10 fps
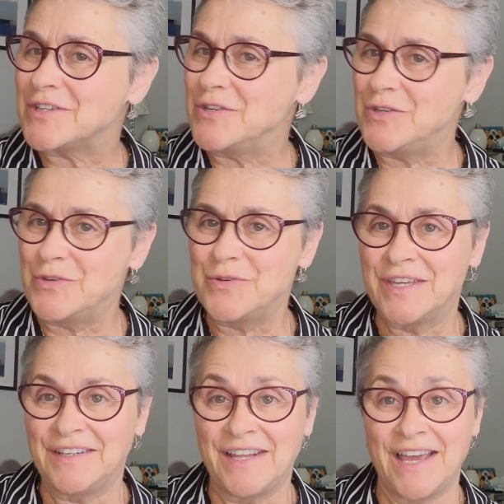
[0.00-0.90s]
you
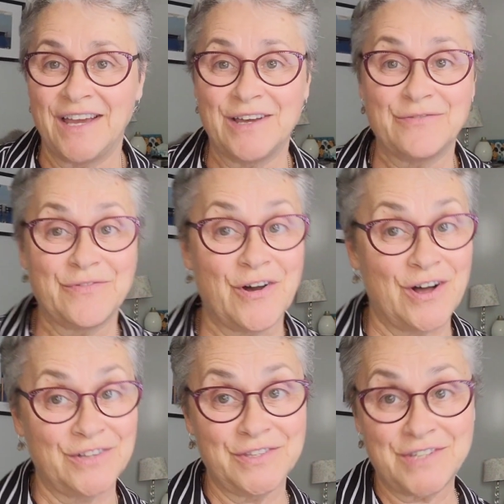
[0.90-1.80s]
can have
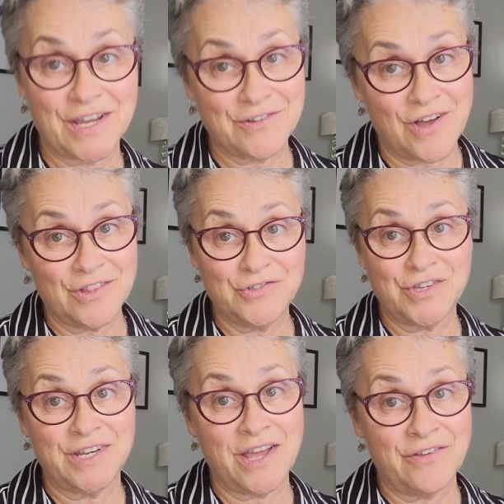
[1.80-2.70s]
all the technology
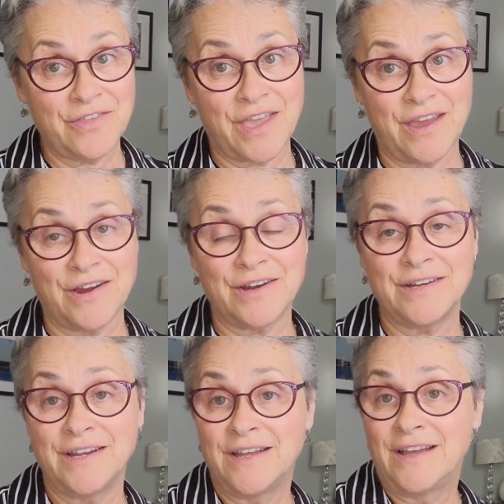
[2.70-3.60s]
in healthcare
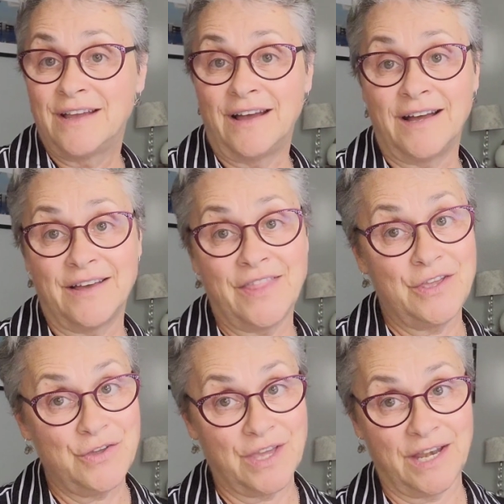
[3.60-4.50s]
that
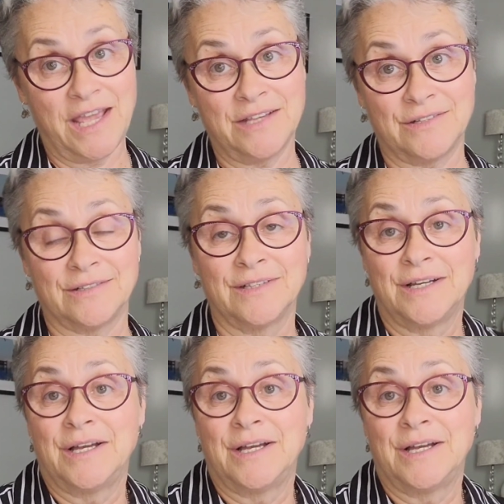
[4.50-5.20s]
you can handle.